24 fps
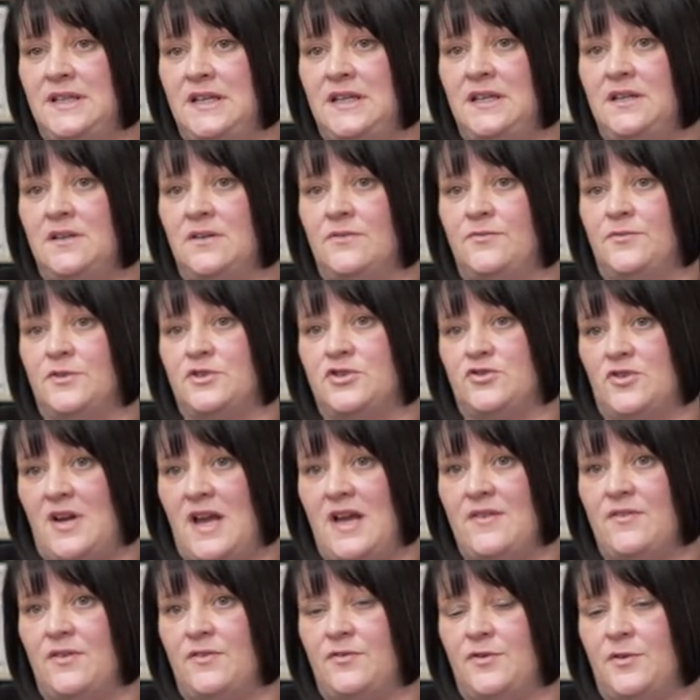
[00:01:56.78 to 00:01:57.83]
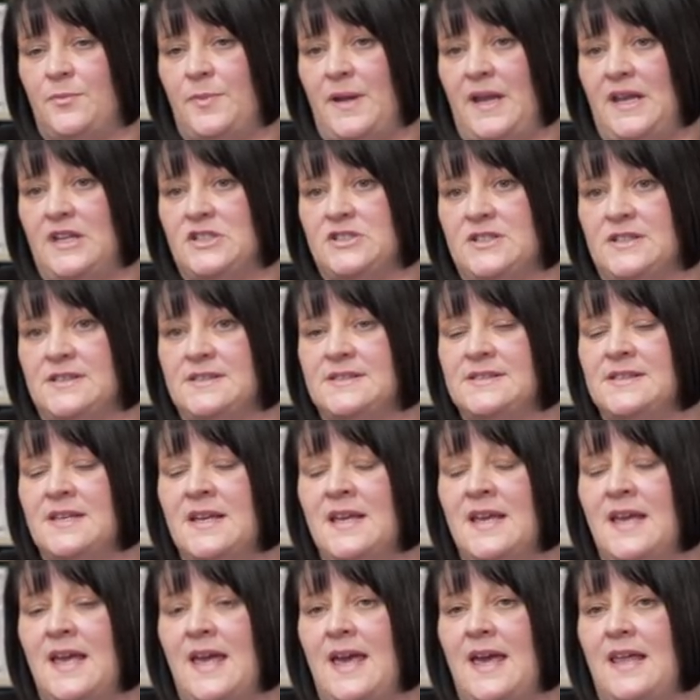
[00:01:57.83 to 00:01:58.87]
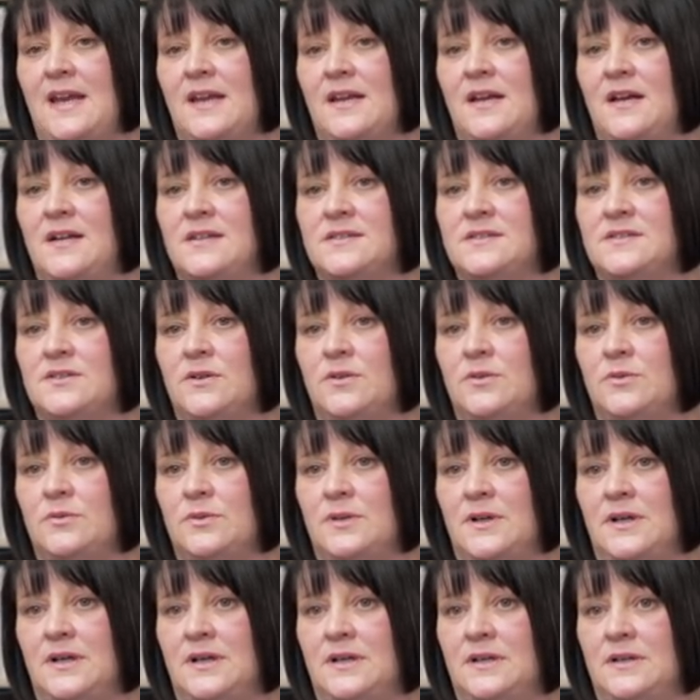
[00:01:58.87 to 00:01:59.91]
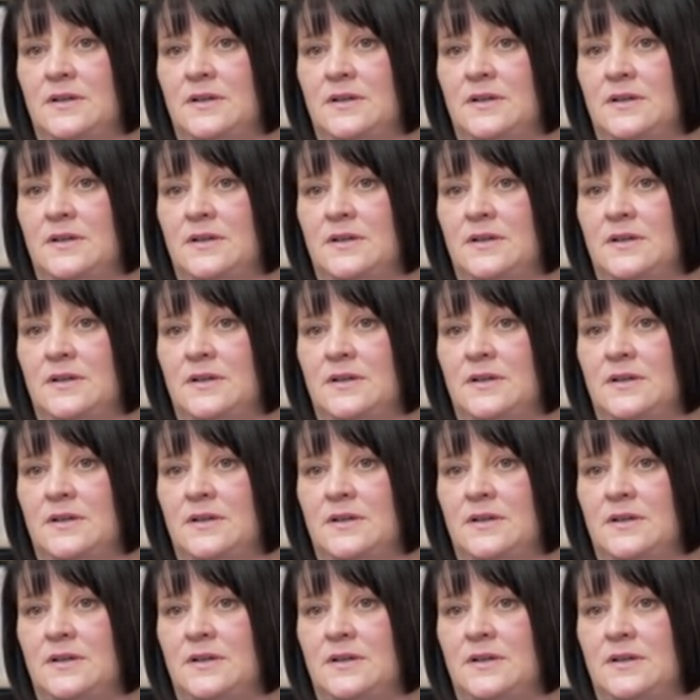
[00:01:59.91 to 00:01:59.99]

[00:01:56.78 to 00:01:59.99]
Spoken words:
need for travel for patients, and it also